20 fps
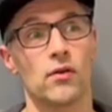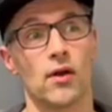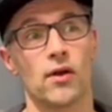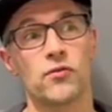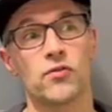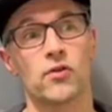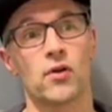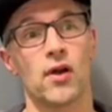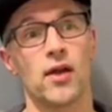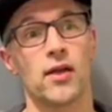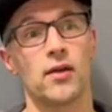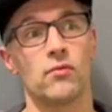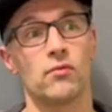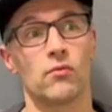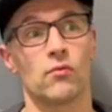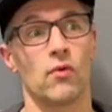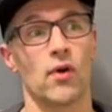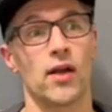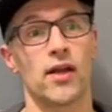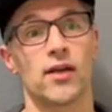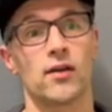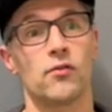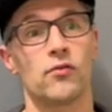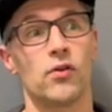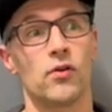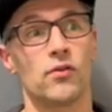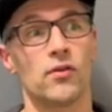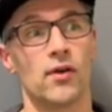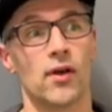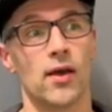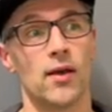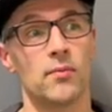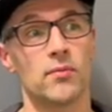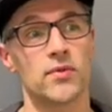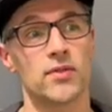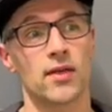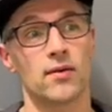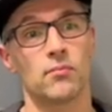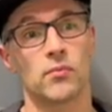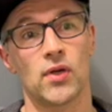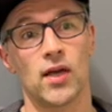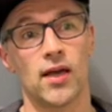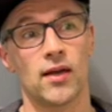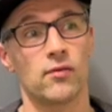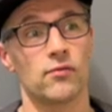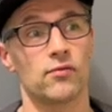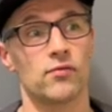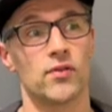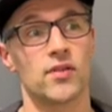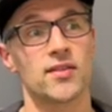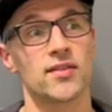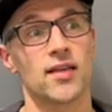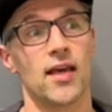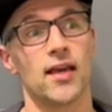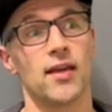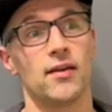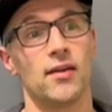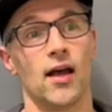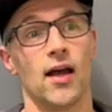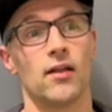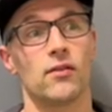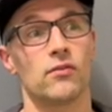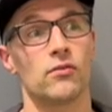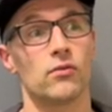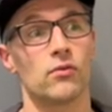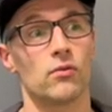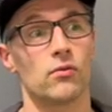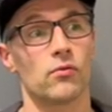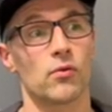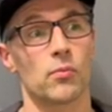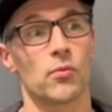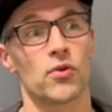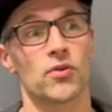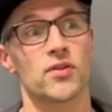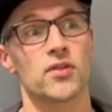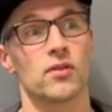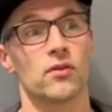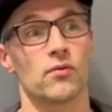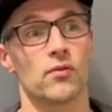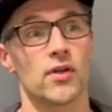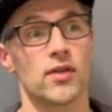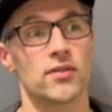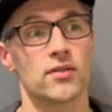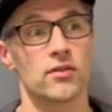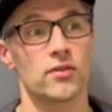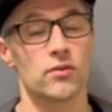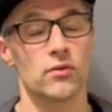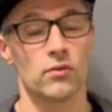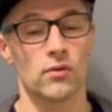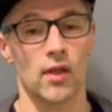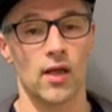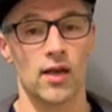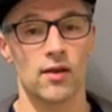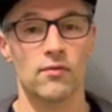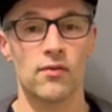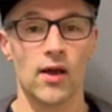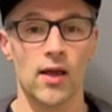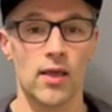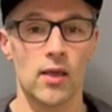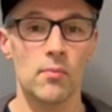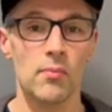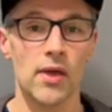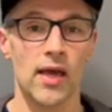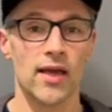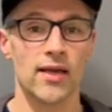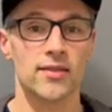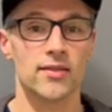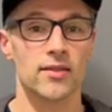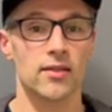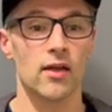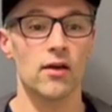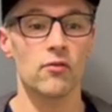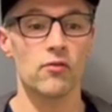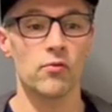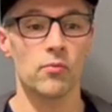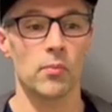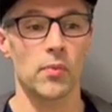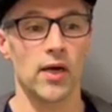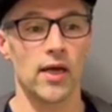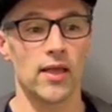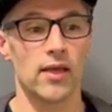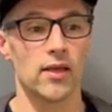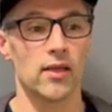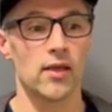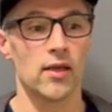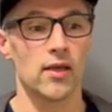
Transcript: I've tried running a few times. I've kind of decided not to, for personal reasons, do a lot of high impact stuff, but